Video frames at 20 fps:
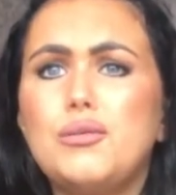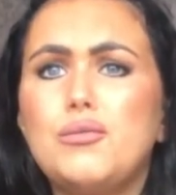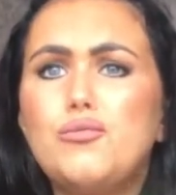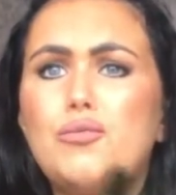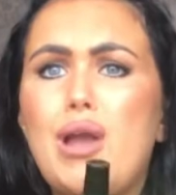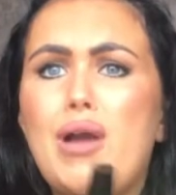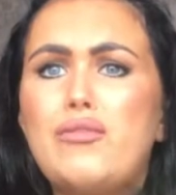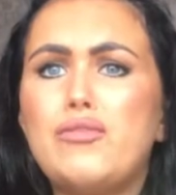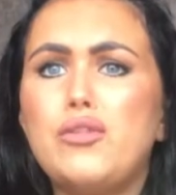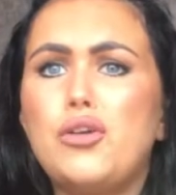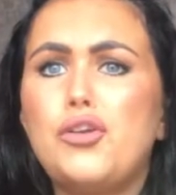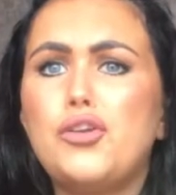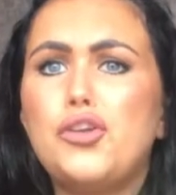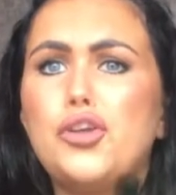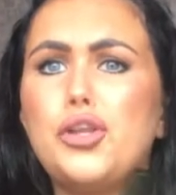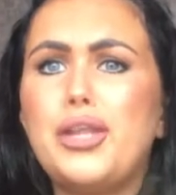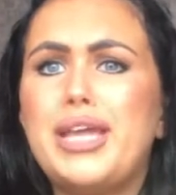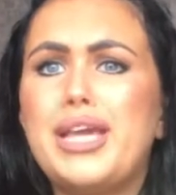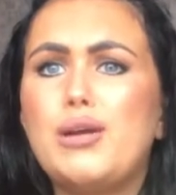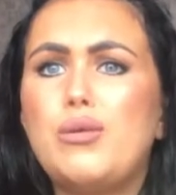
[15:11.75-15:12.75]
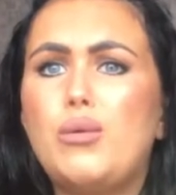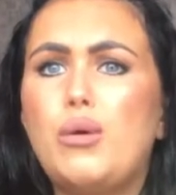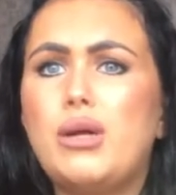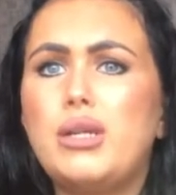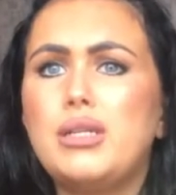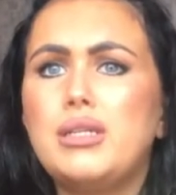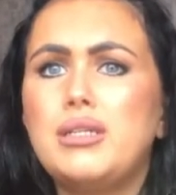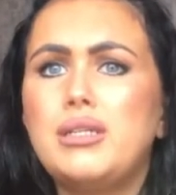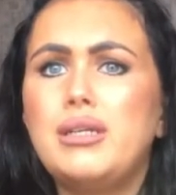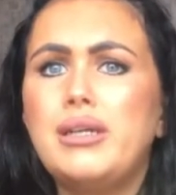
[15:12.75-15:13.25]
Revlon Unique
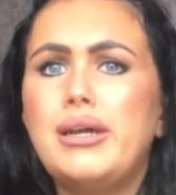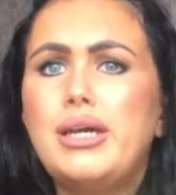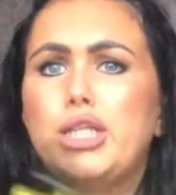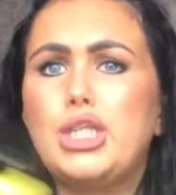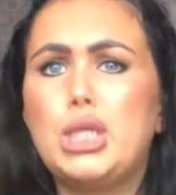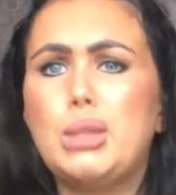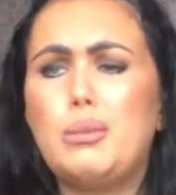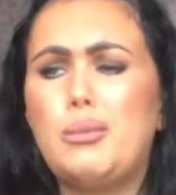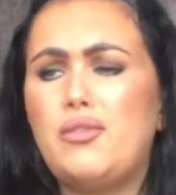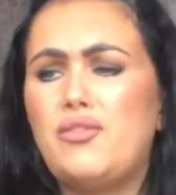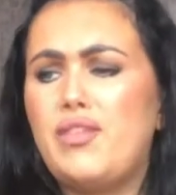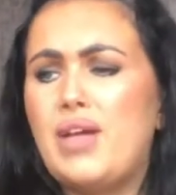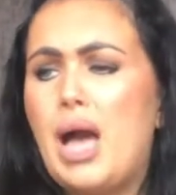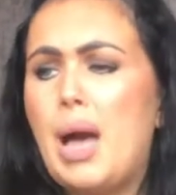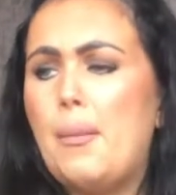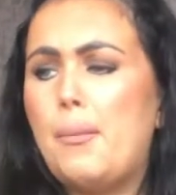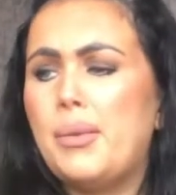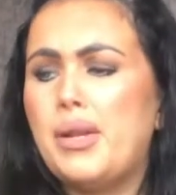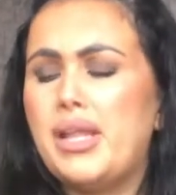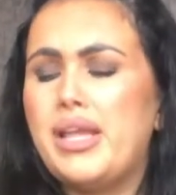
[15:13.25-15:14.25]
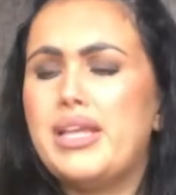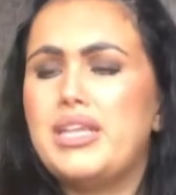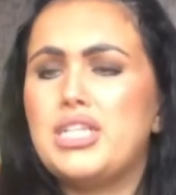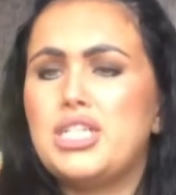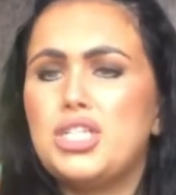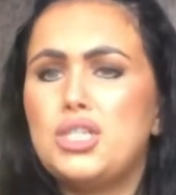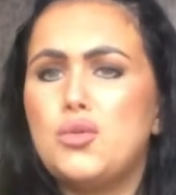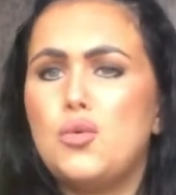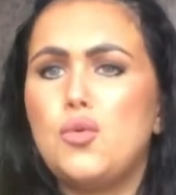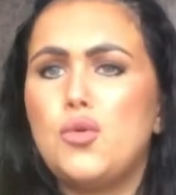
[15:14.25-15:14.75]
One, a dupe of that, but it is
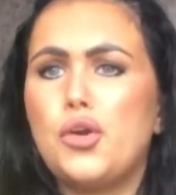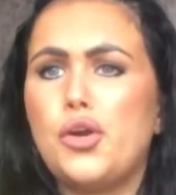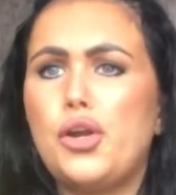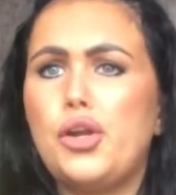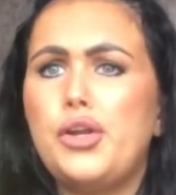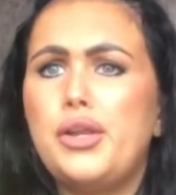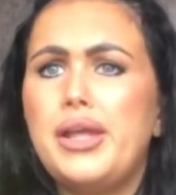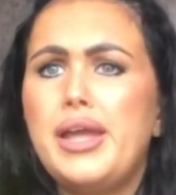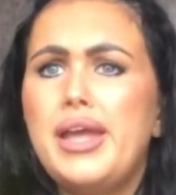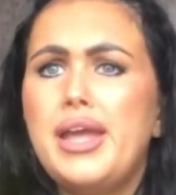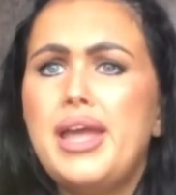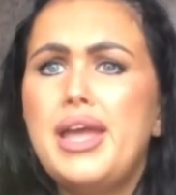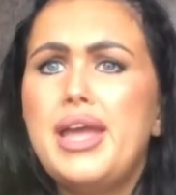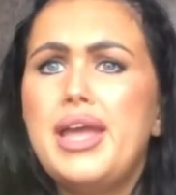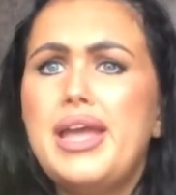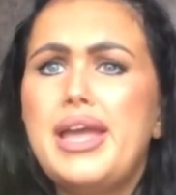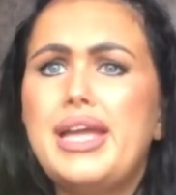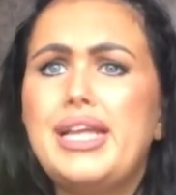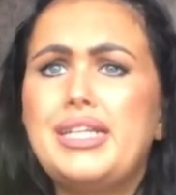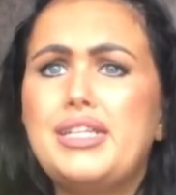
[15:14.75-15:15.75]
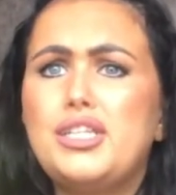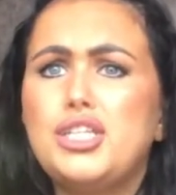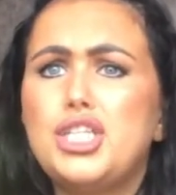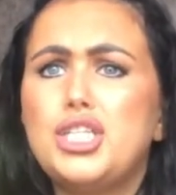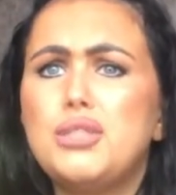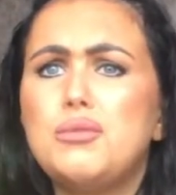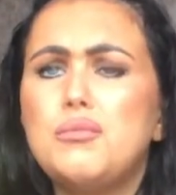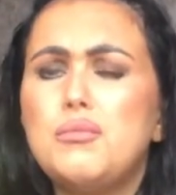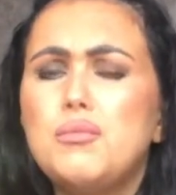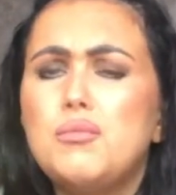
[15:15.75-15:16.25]
so good. It just,